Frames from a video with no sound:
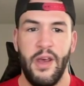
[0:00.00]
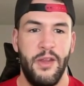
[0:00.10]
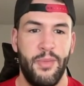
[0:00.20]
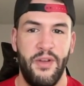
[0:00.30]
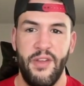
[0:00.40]

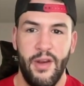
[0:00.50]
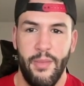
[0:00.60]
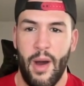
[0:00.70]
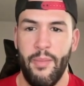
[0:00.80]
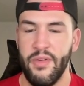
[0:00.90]
His price did
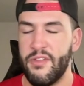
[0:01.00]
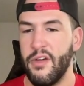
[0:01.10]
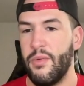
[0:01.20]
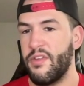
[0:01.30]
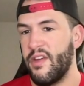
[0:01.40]
come up, but
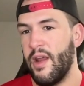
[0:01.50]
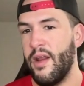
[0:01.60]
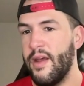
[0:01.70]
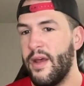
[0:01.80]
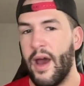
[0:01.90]
still, once again,
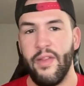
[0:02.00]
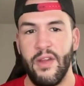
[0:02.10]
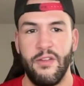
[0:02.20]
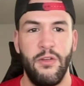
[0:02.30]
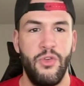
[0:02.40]
I think
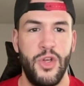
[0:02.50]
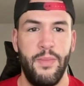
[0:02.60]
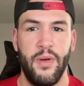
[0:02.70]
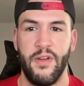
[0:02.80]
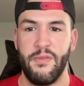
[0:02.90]
it's too
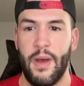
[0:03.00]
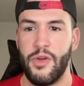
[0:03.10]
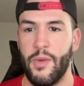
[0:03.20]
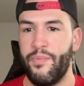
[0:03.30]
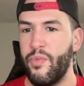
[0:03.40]
cheap here in this
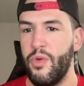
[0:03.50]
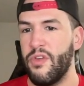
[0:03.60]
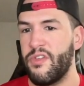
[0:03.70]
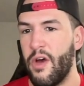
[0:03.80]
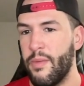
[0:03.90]
matchup. We
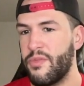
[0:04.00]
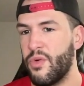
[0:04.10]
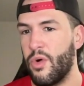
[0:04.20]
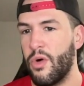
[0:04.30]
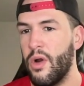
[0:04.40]
just saw them
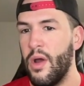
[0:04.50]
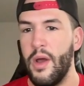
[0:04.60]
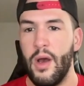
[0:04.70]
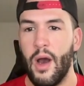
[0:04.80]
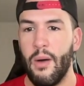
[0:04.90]
score,
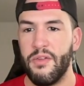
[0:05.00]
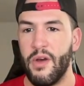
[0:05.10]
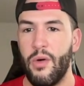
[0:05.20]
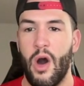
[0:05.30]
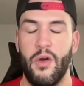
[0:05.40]
was
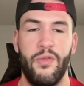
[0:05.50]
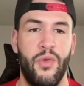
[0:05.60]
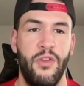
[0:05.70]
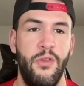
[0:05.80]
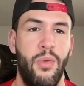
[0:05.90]
at
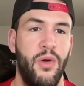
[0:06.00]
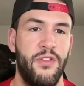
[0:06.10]
142 points